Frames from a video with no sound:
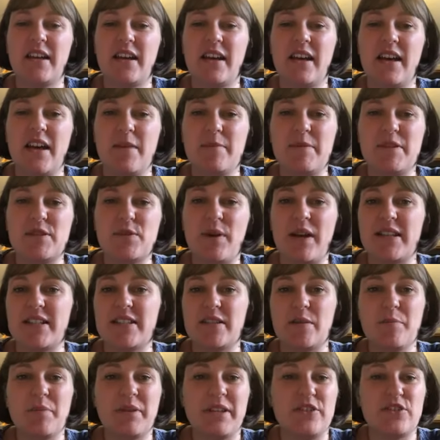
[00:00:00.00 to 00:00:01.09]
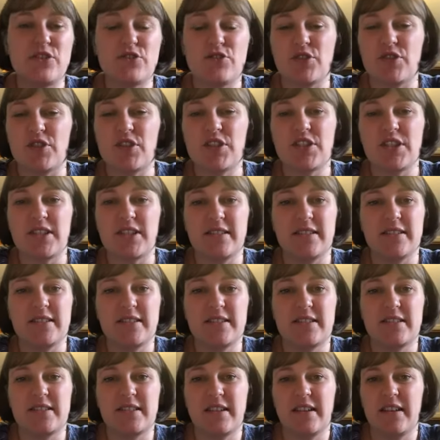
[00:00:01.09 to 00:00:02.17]
It's quite simple
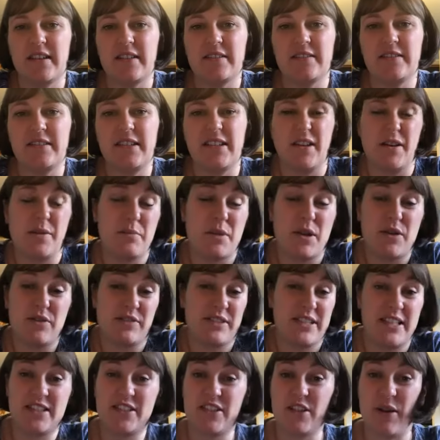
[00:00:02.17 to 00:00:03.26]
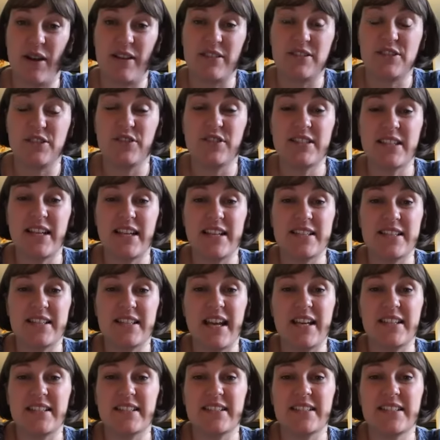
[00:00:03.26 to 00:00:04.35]
instructions, and most kids know how to do snakes and
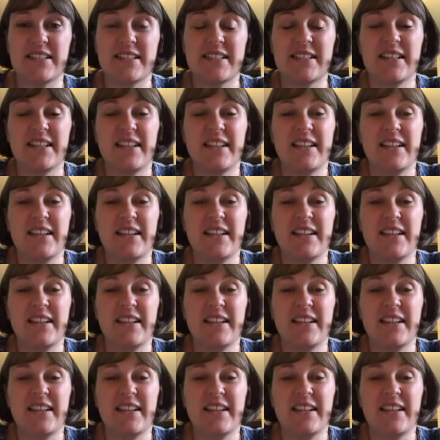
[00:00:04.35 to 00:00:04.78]
ladders.